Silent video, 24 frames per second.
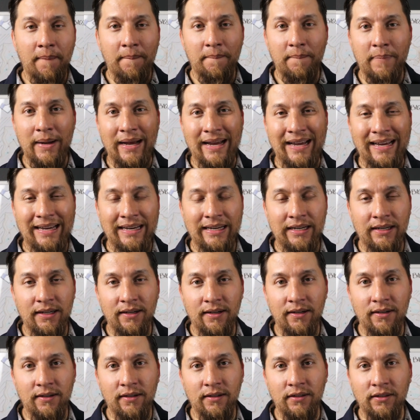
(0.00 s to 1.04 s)
by
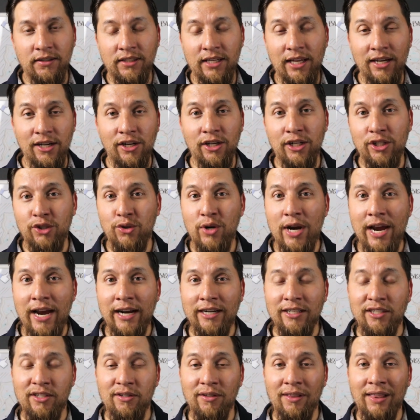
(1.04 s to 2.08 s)
setting your
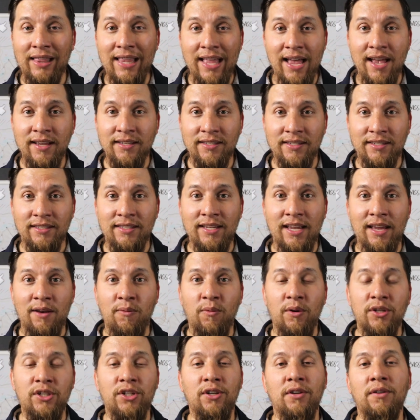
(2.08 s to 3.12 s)
drag to less
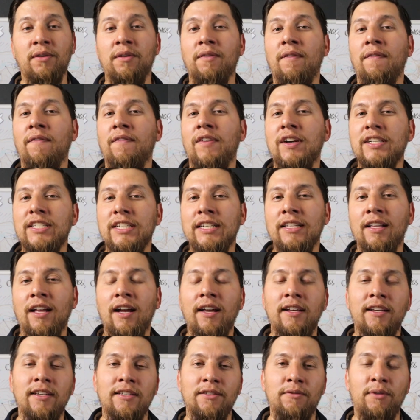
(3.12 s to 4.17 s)
than what your fishing
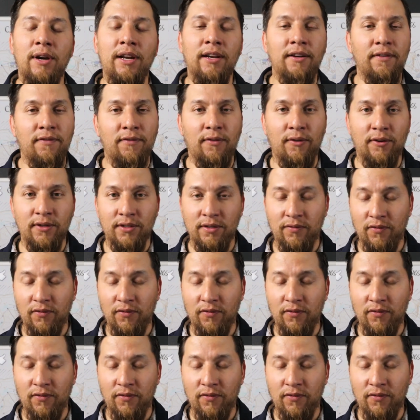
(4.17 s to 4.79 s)
line is rated for.